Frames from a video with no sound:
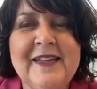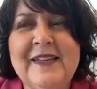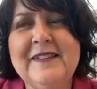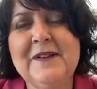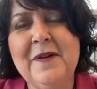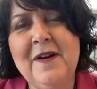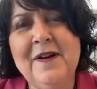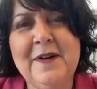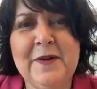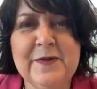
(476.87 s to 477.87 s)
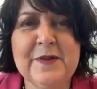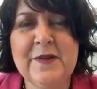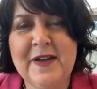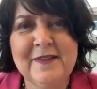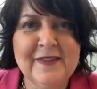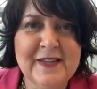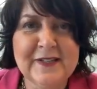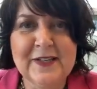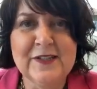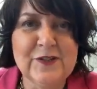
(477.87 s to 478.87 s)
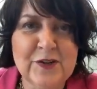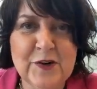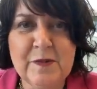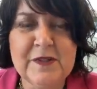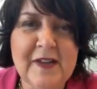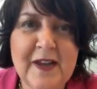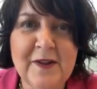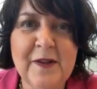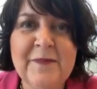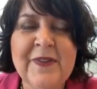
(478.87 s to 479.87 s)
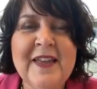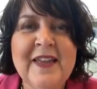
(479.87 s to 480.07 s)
He said, oh, there's a lot of things to consider with title.